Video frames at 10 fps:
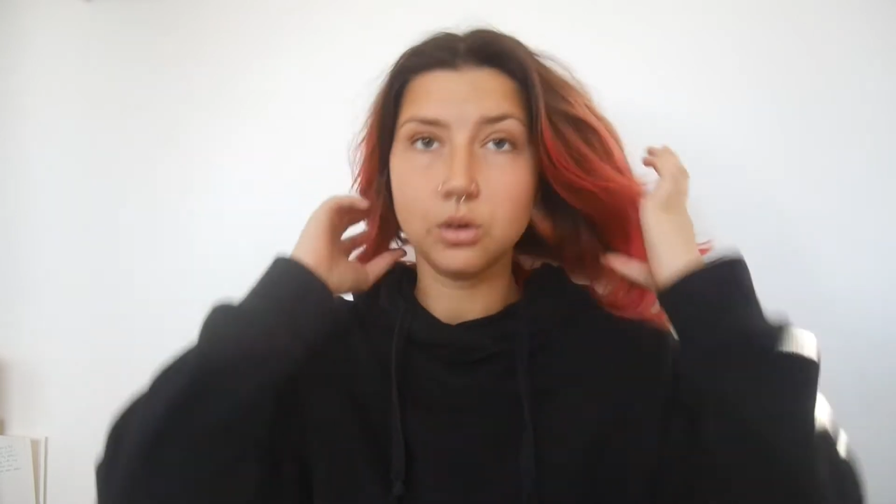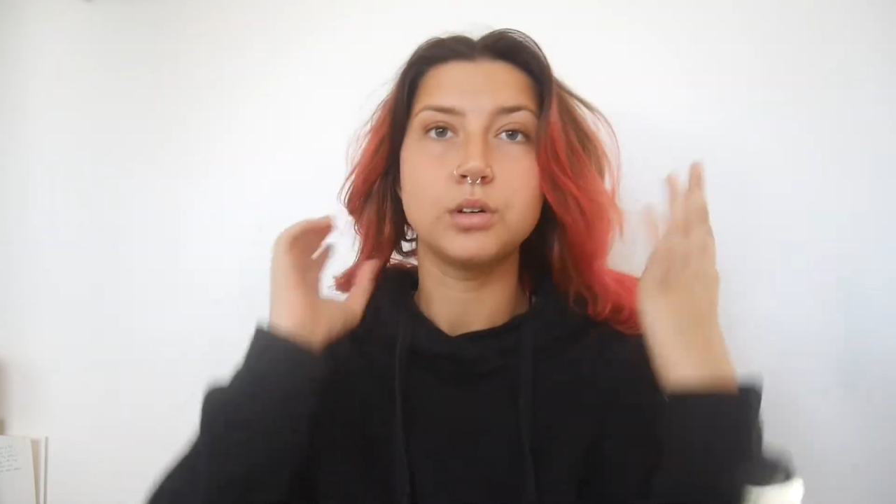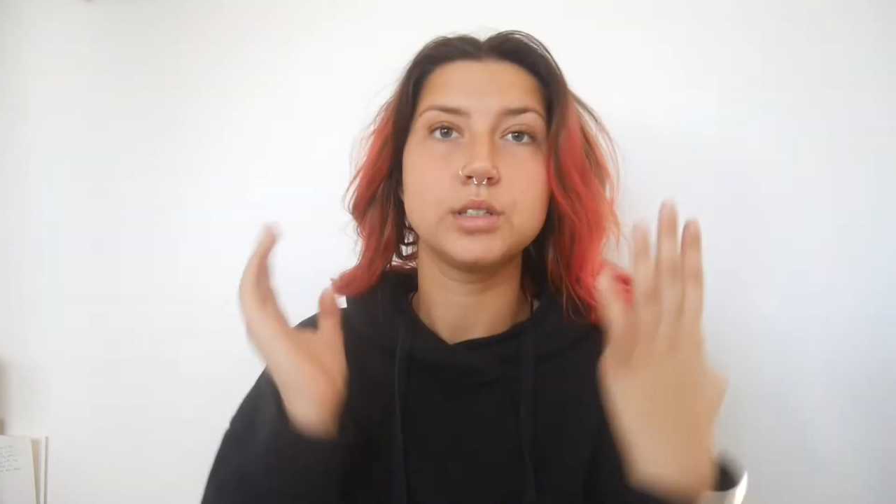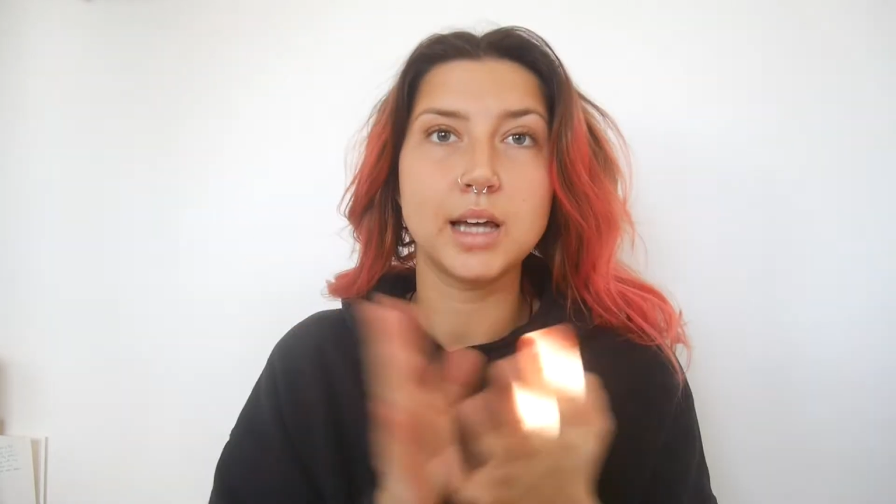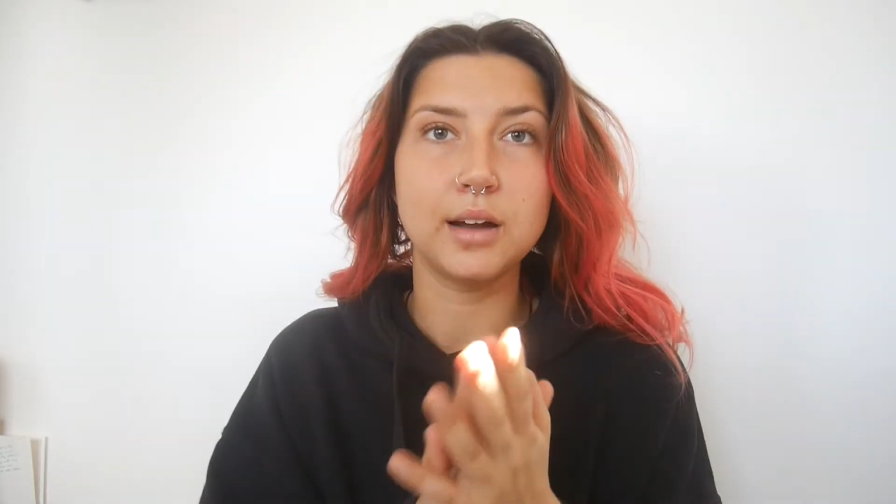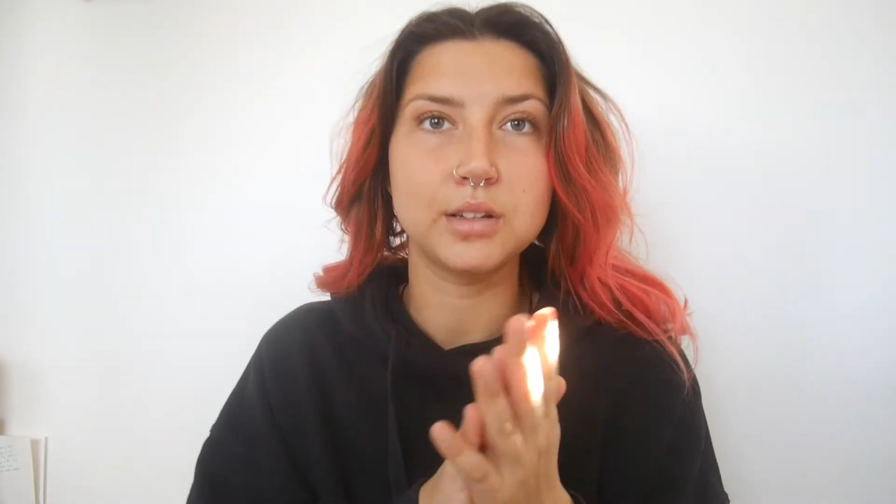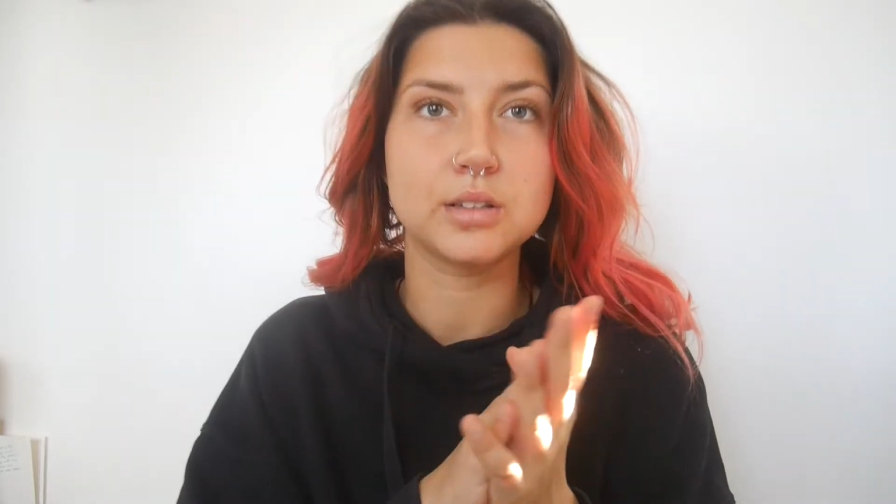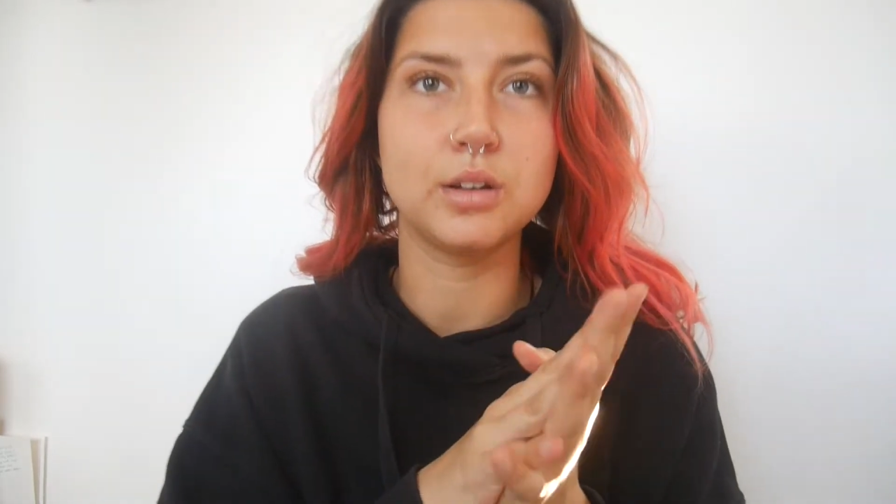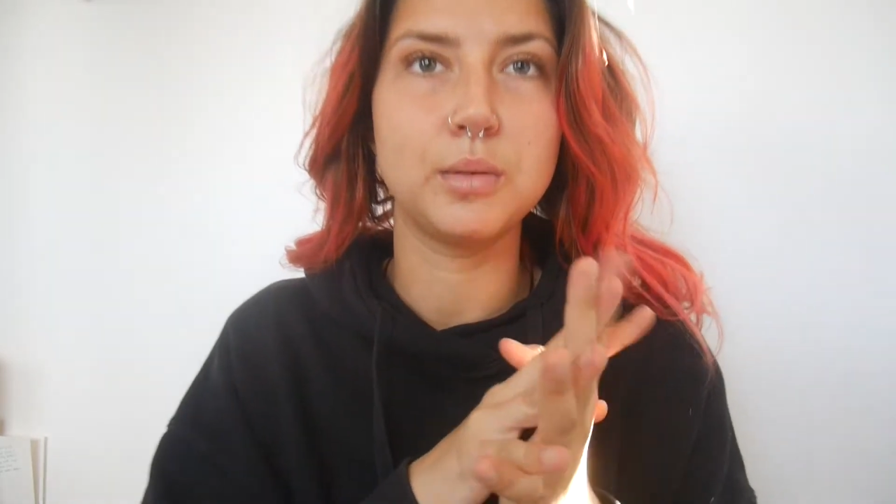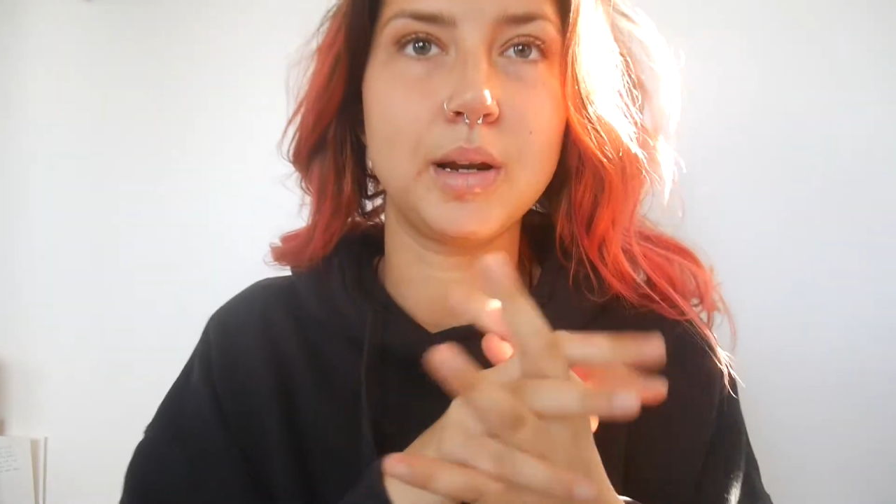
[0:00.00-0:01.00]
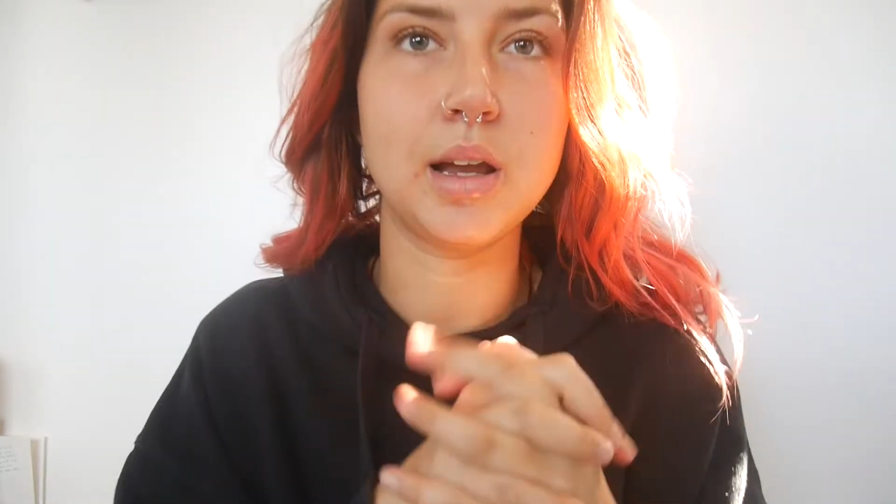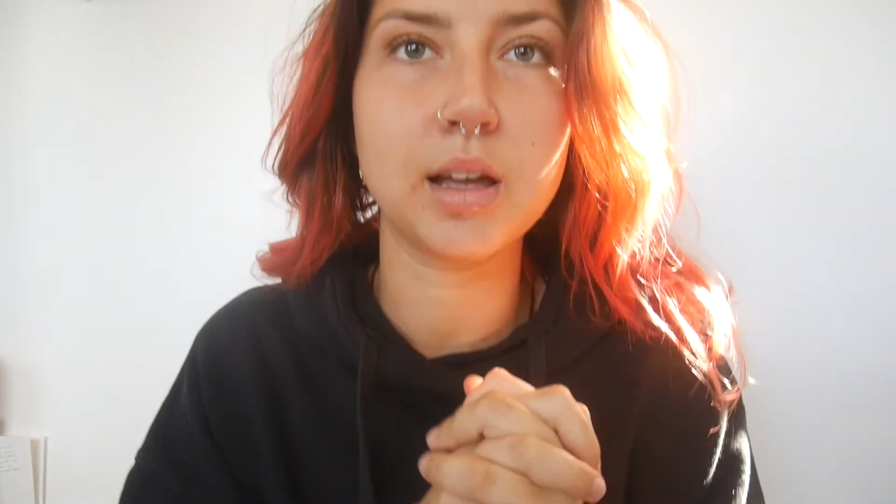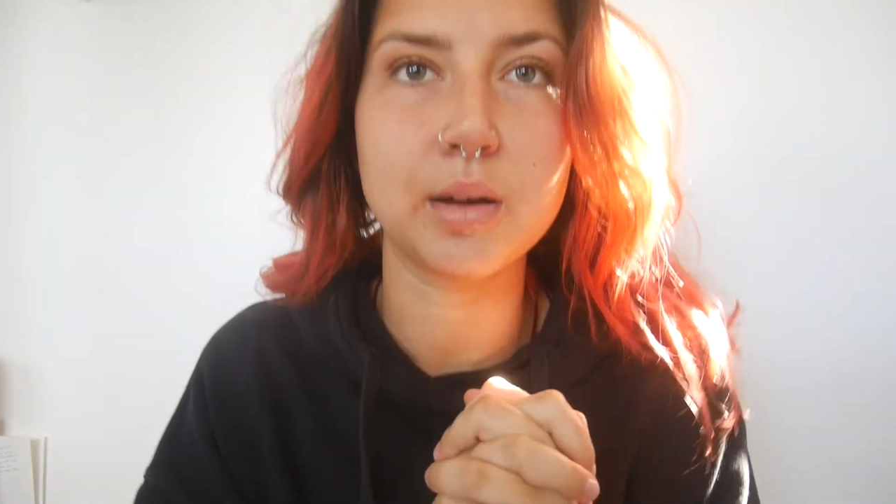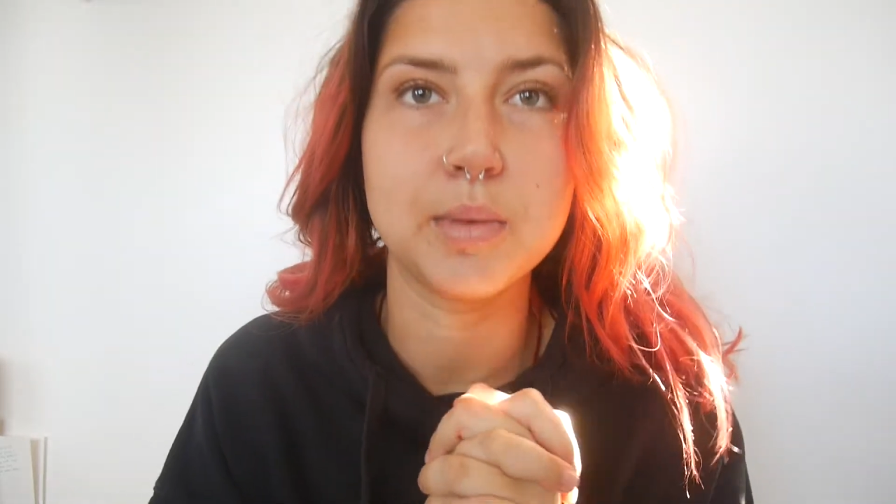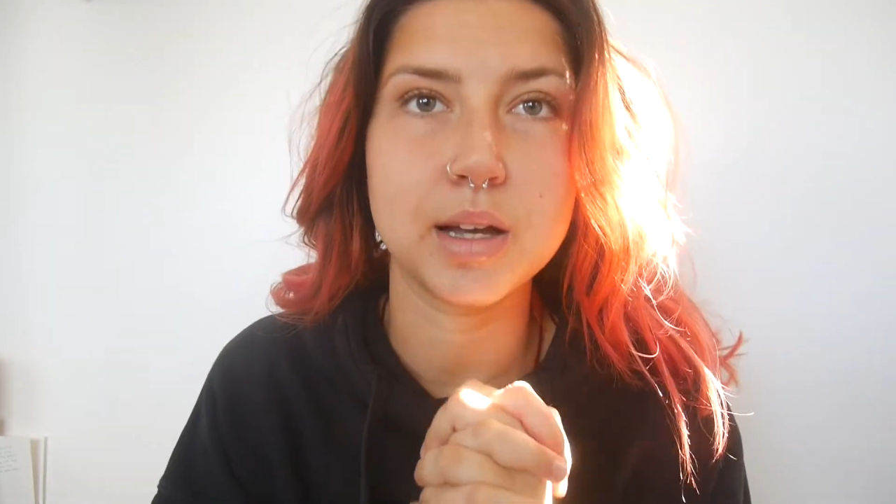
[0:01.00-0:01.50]
or sound is going to be
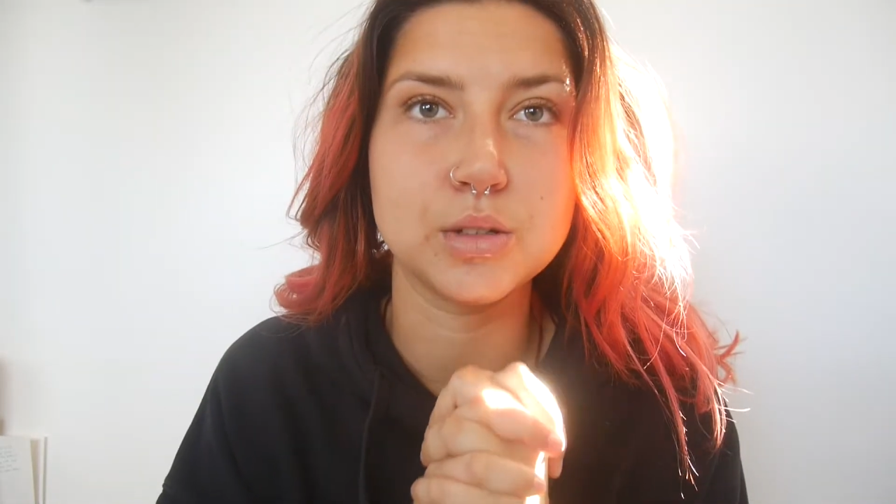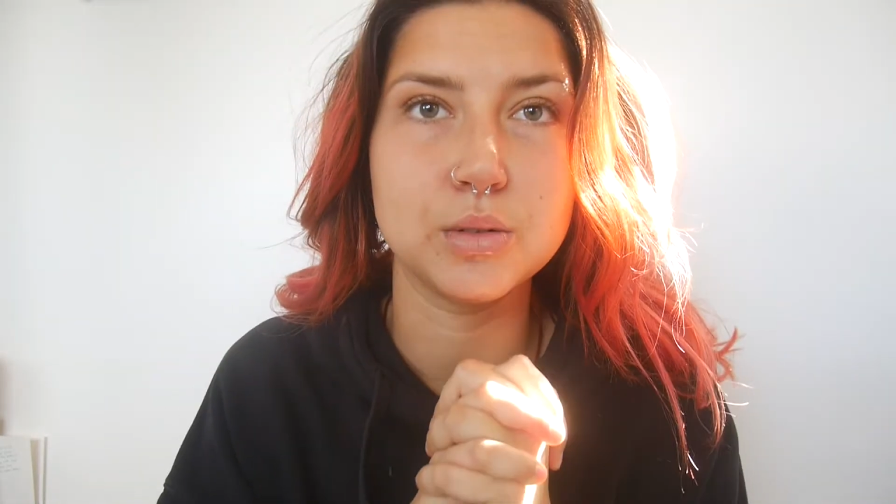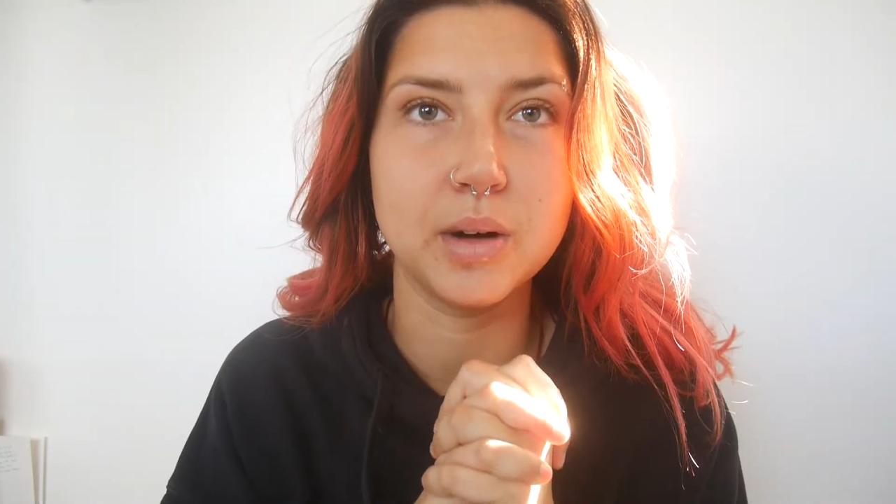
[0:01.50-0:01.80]
like compared to all